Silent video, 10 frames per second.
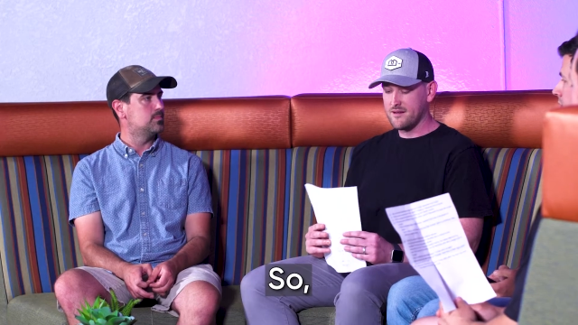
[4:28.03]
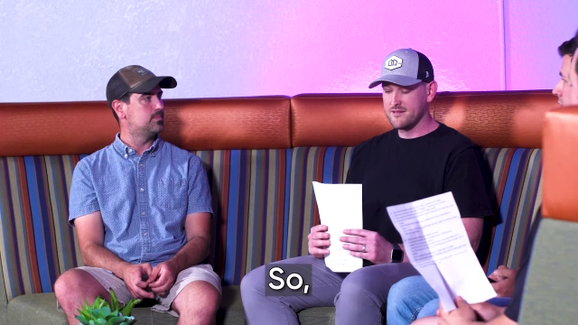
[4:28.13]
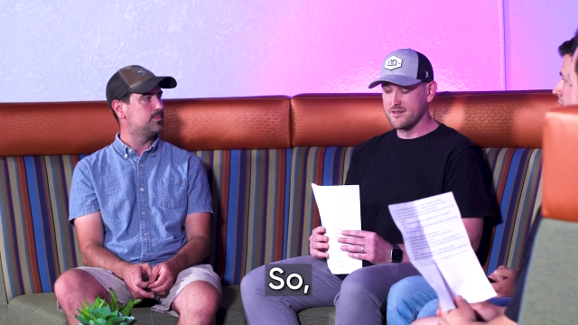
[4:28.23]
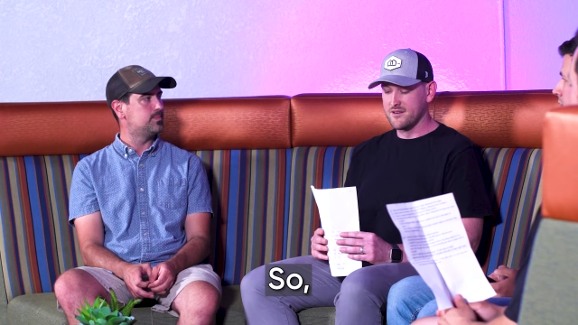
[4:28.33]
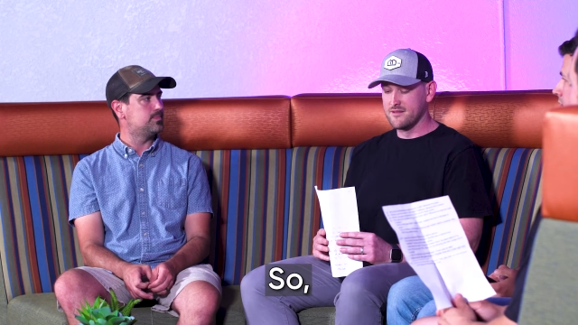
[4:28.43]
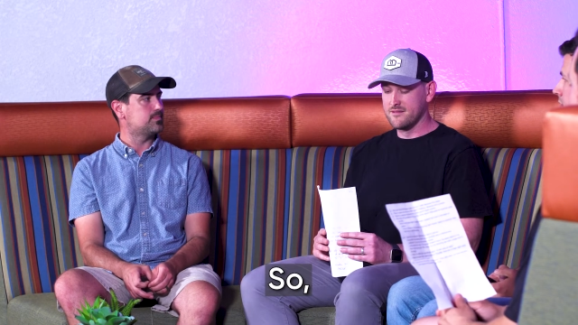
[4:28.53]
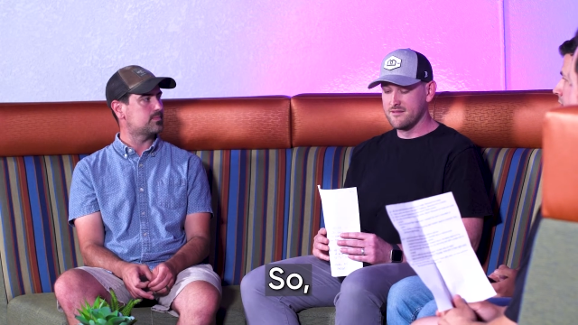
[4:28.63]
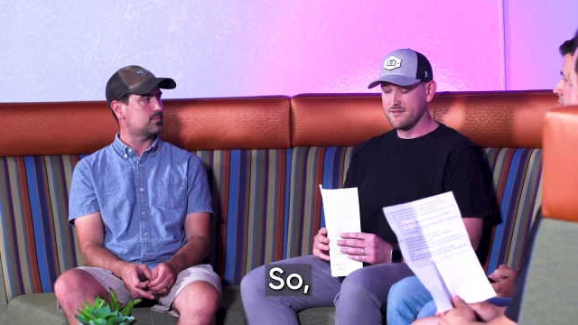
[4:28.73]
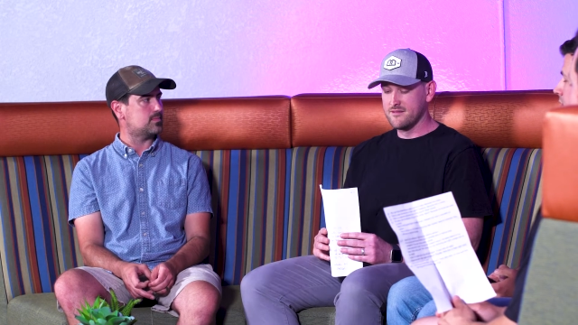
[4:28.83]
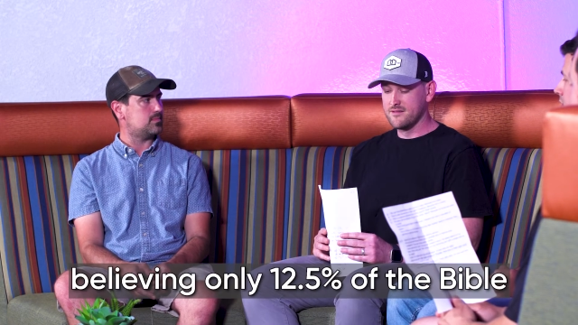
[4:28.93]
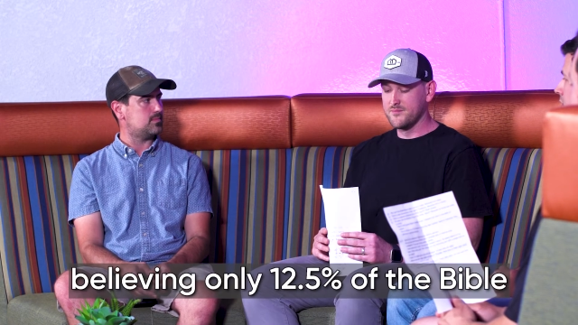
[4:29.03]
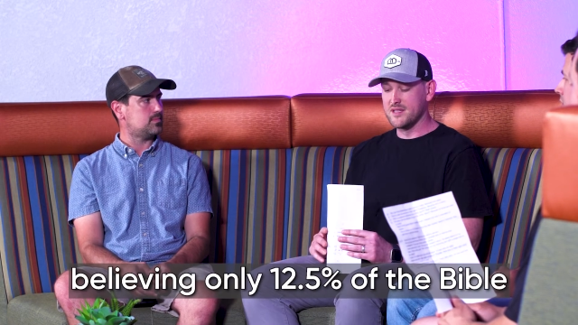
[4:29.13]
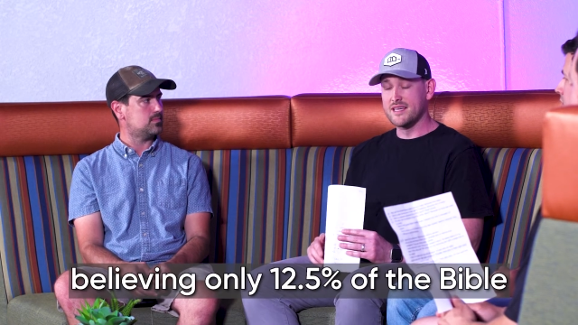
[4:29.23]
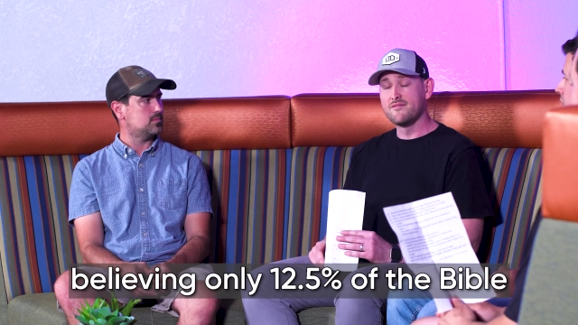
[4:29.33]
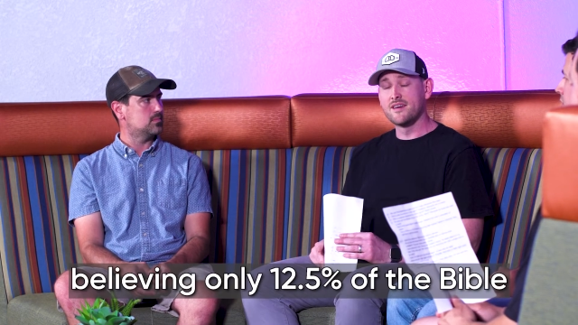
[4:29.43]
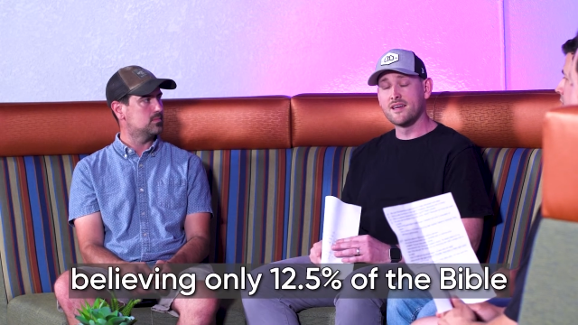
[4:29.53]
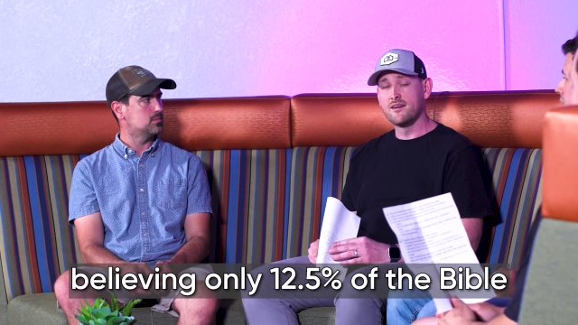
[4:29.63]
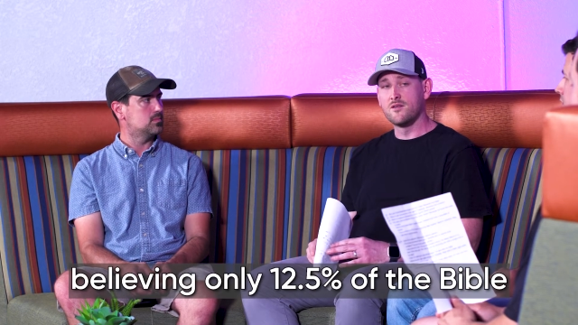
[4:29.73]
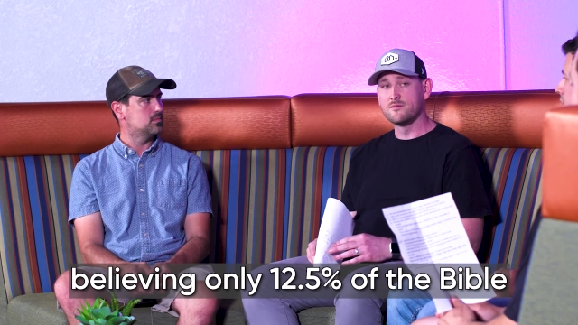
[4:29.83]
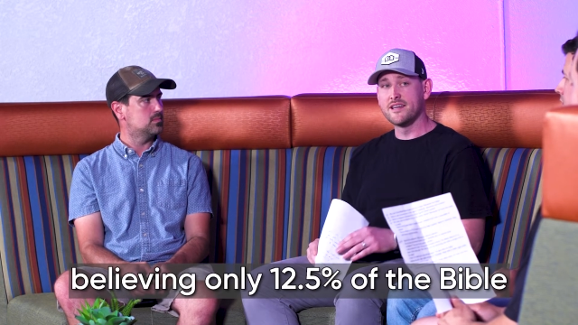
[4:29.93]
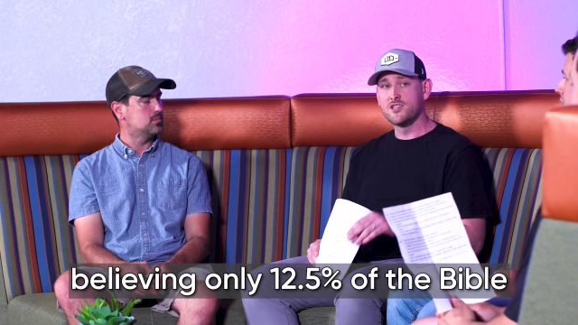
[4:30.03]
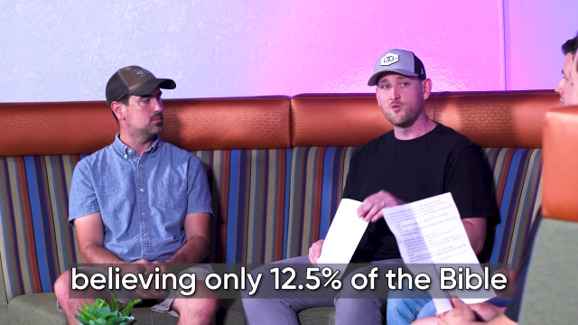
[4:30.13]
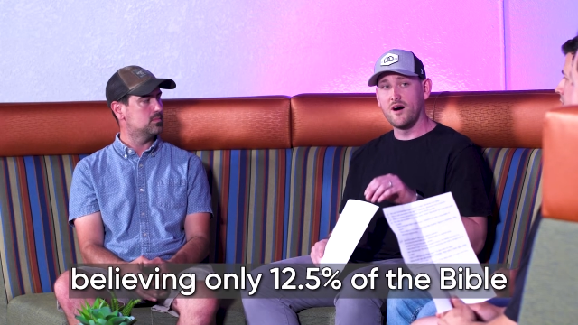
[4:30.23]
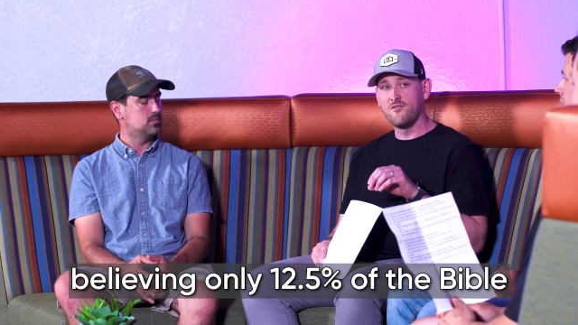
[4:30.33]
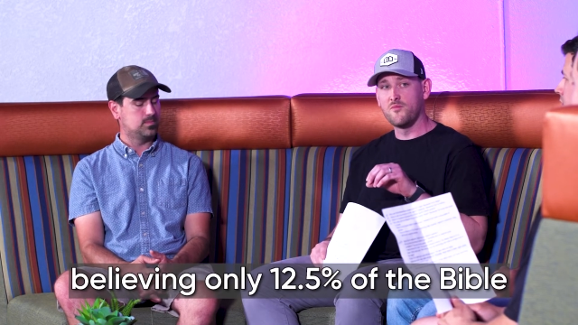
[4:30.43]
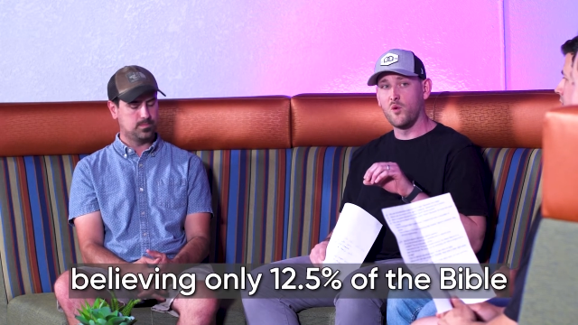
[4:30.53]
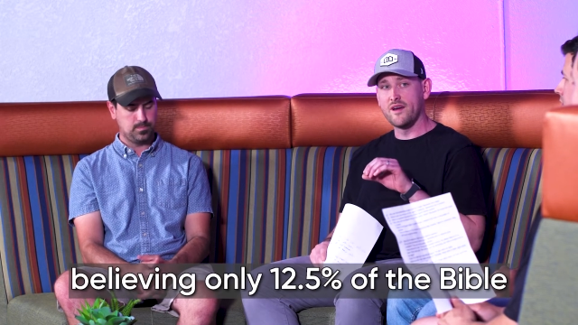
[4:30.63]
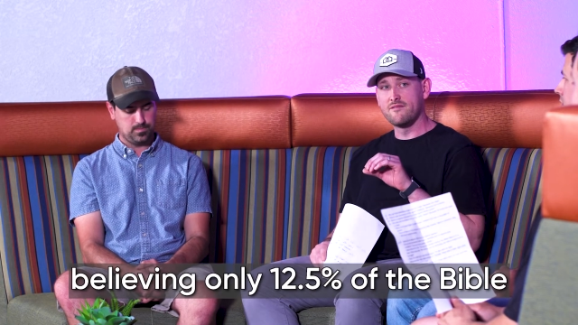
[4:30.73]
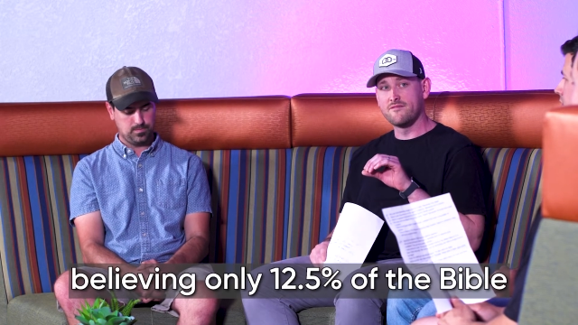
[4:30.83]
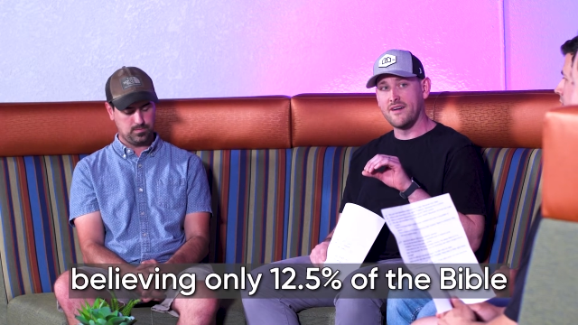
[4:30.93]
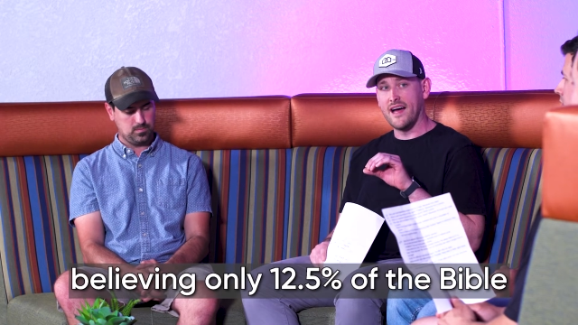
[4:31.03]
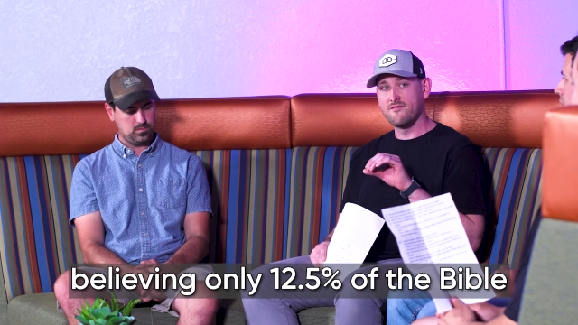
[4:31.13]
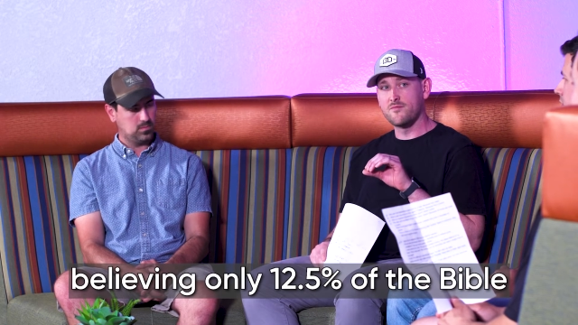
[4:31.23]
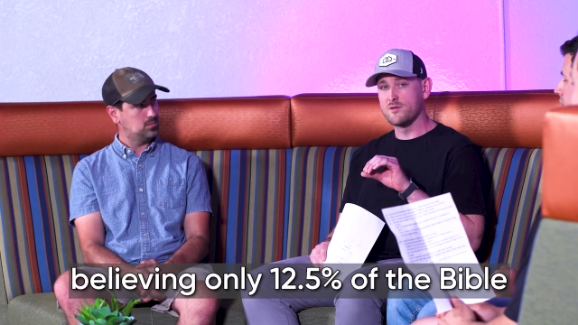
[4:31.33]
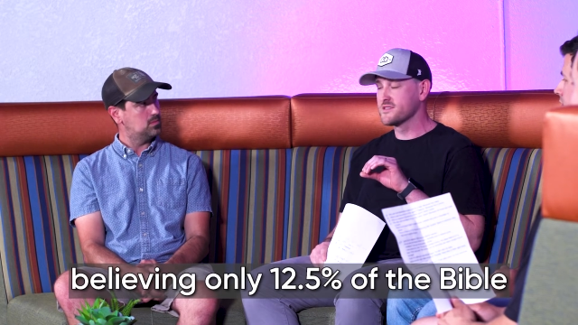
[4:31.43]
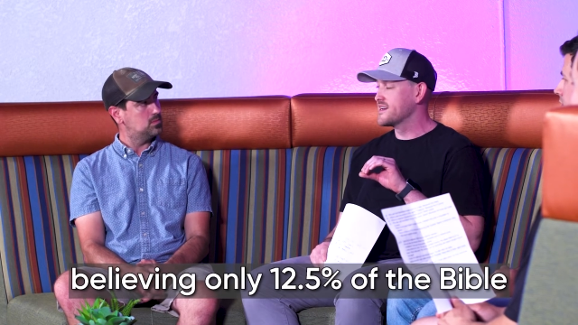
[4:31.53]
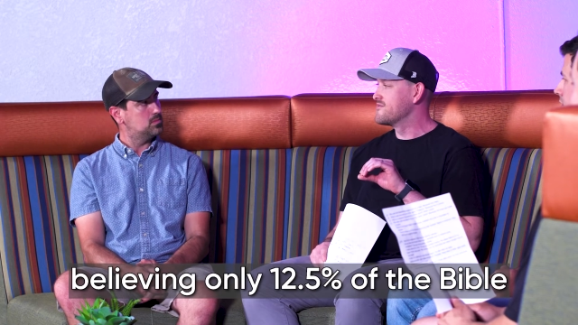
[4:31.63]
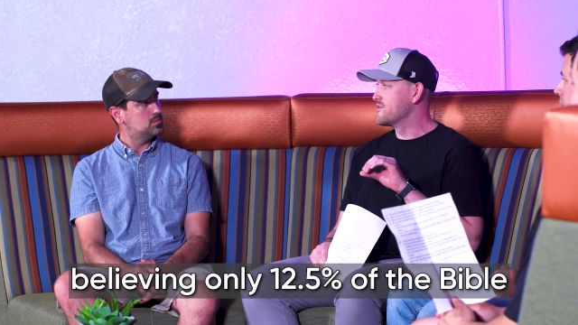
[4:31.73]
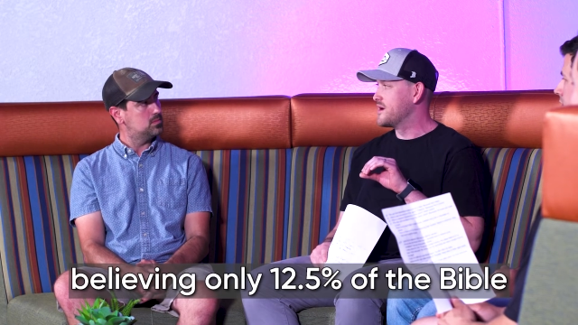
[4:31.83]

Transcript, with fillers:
Speaker 1: so believing only 12.5% of the